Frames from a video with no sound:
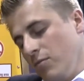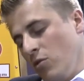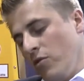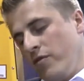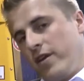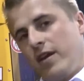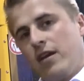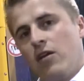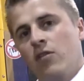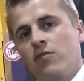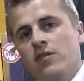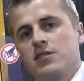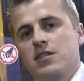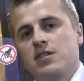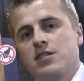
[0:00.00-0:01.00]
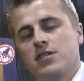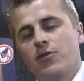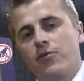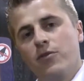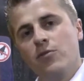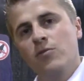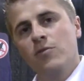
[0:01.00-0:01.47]
moving over the
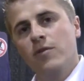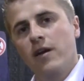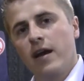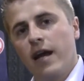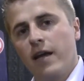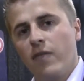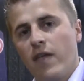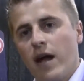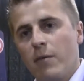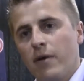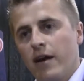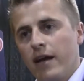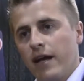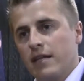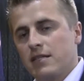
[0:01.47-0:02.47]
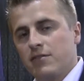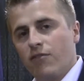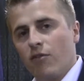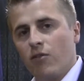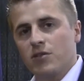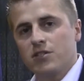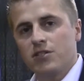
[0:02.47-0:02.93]
screw and thereby it's
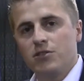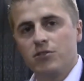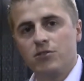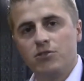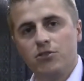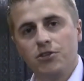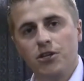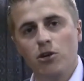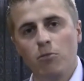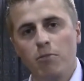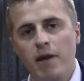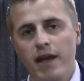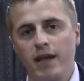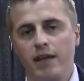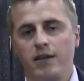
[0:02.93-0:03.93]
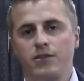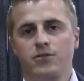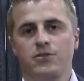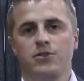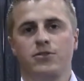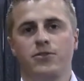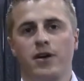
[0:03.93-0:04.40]
forced to, to go back
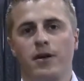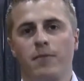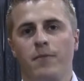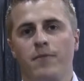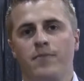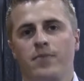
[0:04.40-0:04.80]
into the drum.